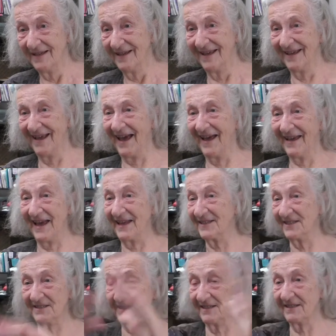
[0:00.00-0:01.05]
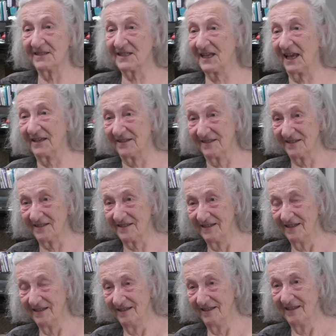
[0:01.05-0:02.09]
I had it in a second.
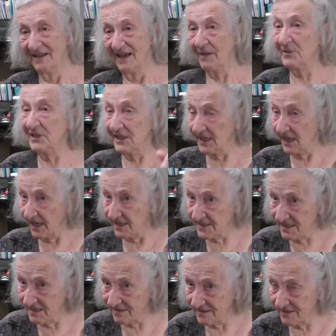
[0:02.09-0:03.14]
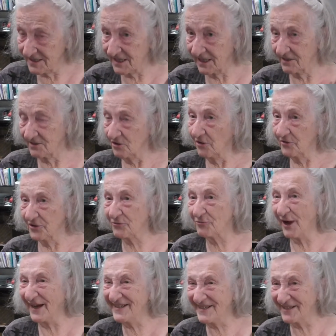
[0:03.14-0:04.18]
I mean, the idea in a second, not the
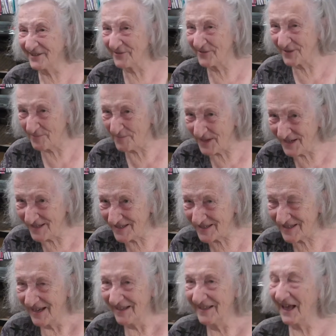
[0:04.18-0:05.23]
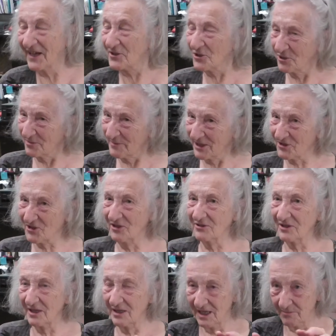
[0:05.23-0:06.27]
writing of the piece. That took much
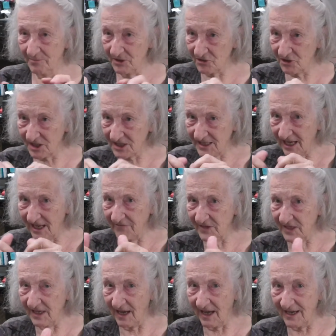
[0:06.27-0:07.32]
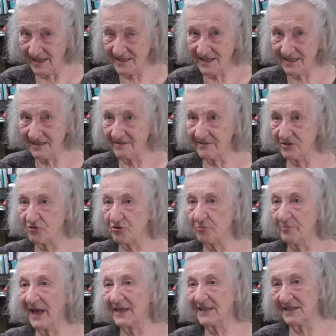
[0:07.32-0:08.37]
longer. But just to have the idea, the
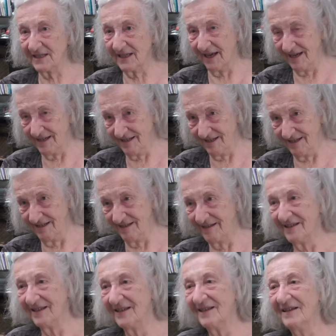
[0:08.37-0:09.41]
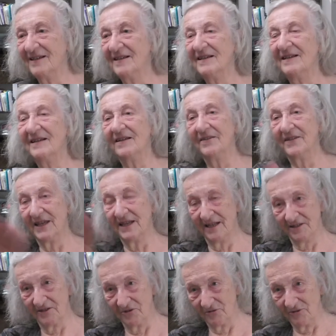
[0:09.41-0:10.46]
dramatic idea, then
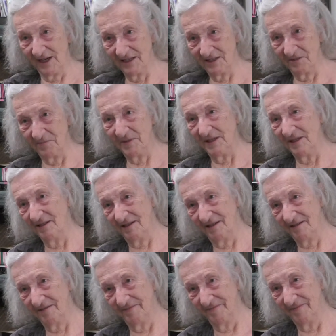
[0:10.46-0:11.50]
I could write the piece.